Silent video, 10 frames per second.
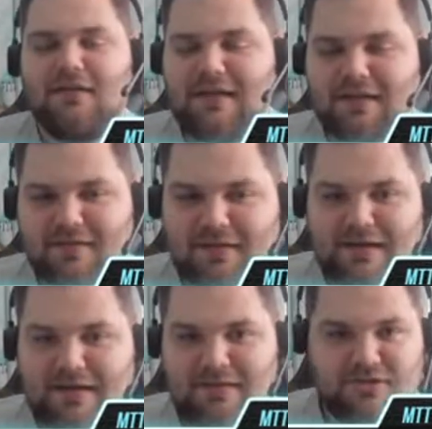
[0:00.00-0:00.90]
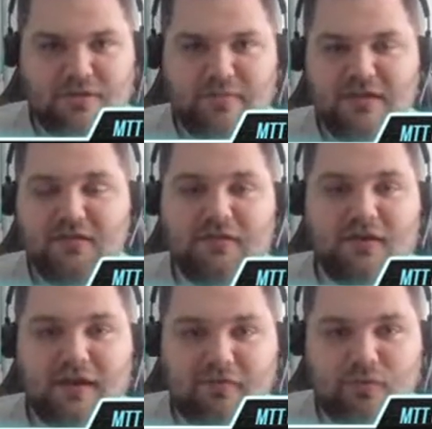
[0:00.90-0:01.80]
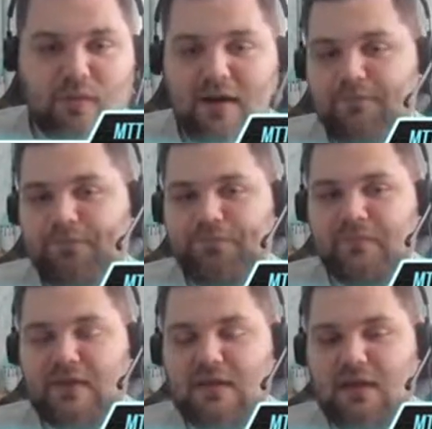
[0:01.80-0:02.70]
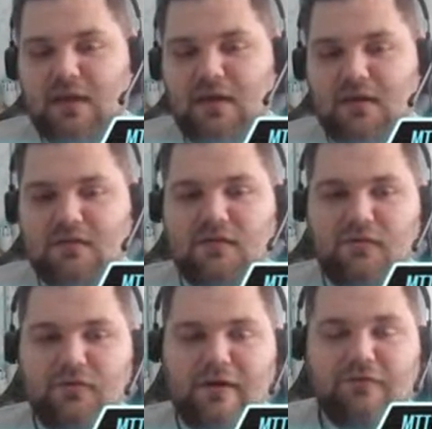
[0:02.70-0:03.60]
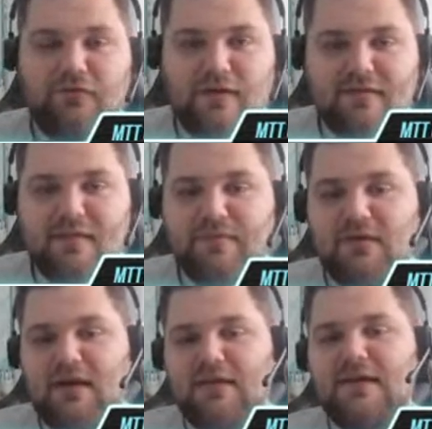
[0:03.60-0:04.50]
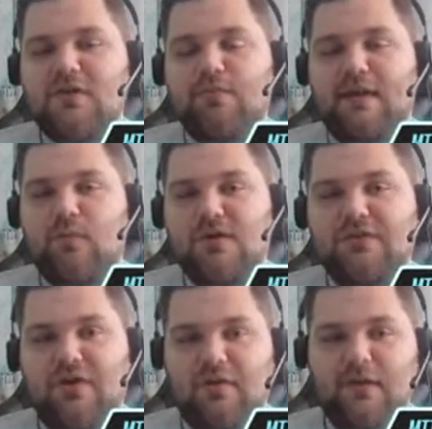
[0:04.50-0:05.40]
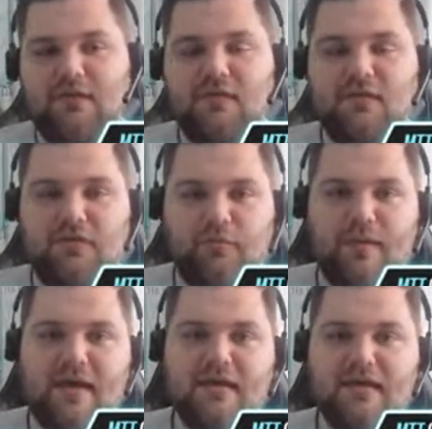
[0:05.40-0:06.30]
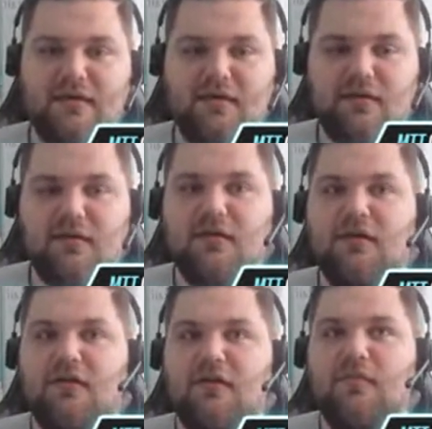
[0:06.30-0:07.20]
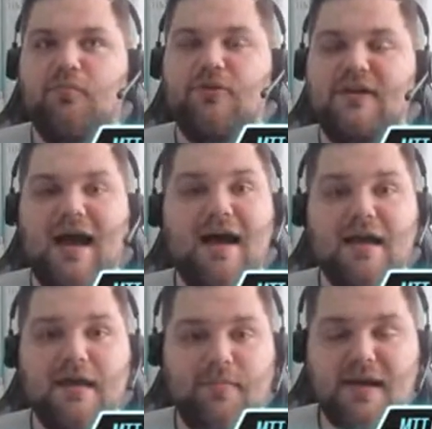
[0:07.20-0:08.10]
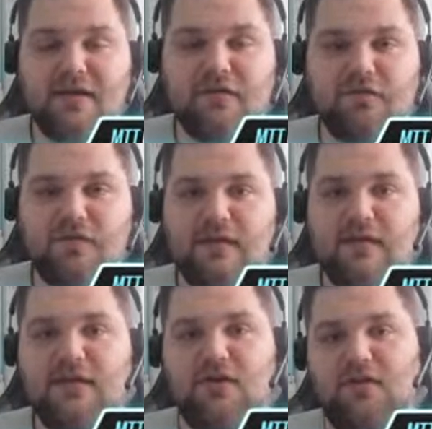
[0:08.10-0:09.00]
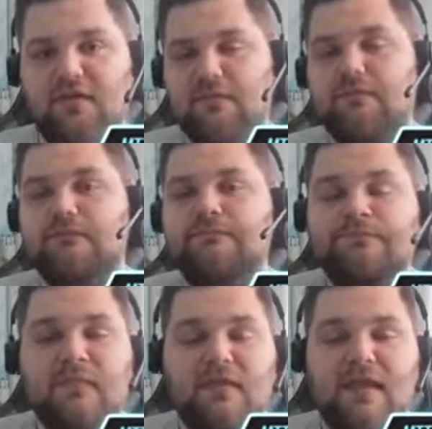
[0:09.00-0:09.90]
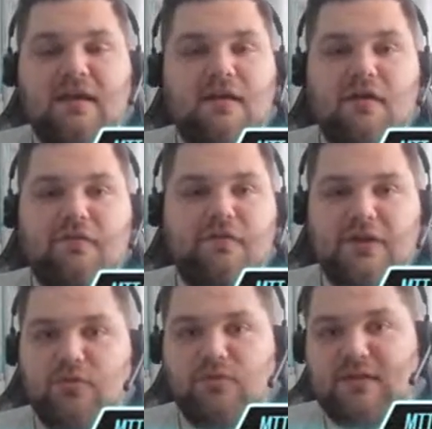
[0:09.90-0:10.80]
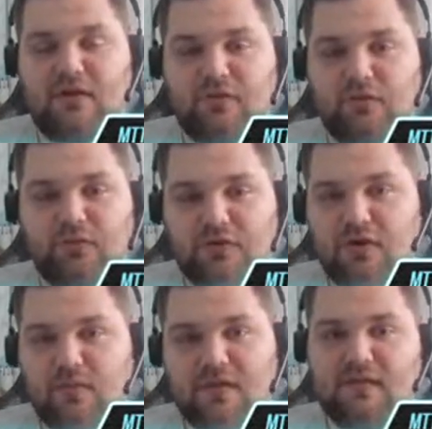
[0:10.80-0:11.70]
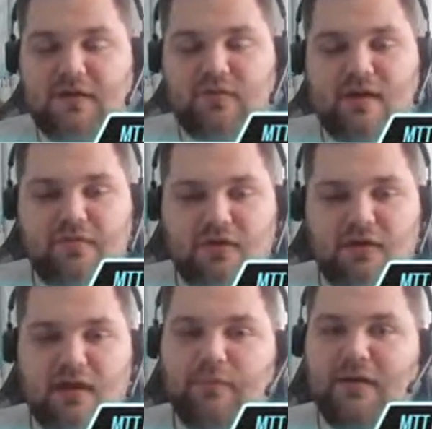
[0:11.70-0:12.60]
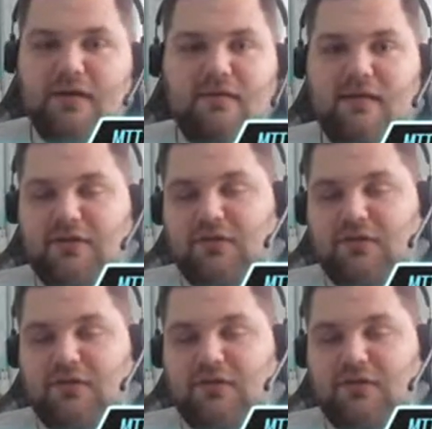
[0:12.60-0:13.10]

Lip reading: It's not that easy in Germany, not everywhere. So you have to dress up, and then you play one tournament. You pay a pretty high buy-in fee because they are not offering you 10 euro tournaments like you have online, but it's like